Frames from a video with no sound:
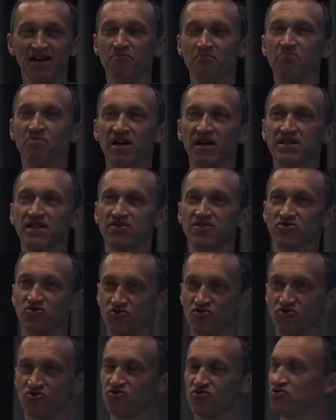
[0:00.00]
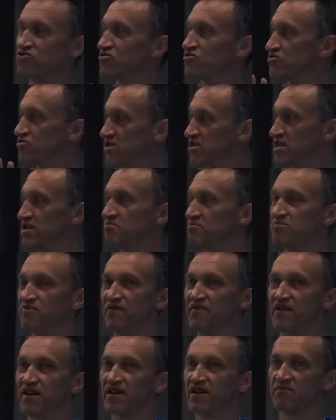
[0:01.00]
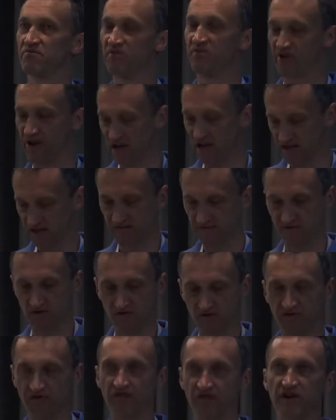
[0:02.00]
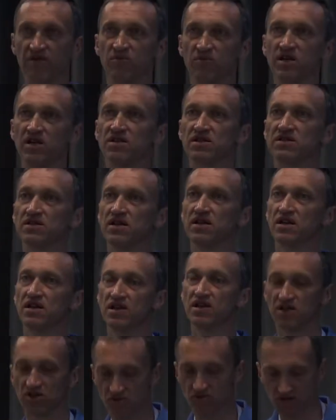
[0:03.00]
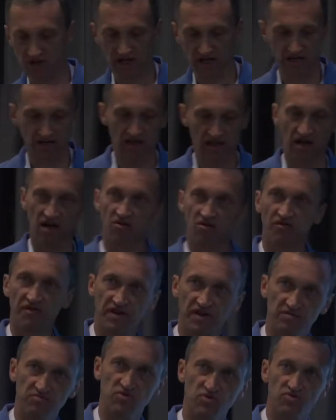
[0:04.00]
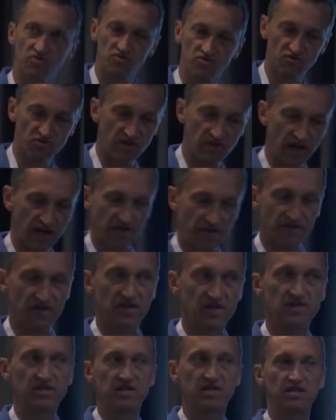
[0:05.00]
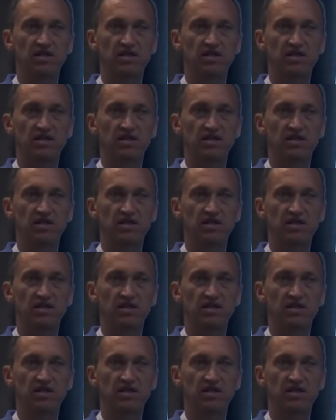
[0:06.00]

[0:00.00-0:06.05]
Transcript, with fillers: better to, to keep the brace for three weeks. You can allow them to do like this.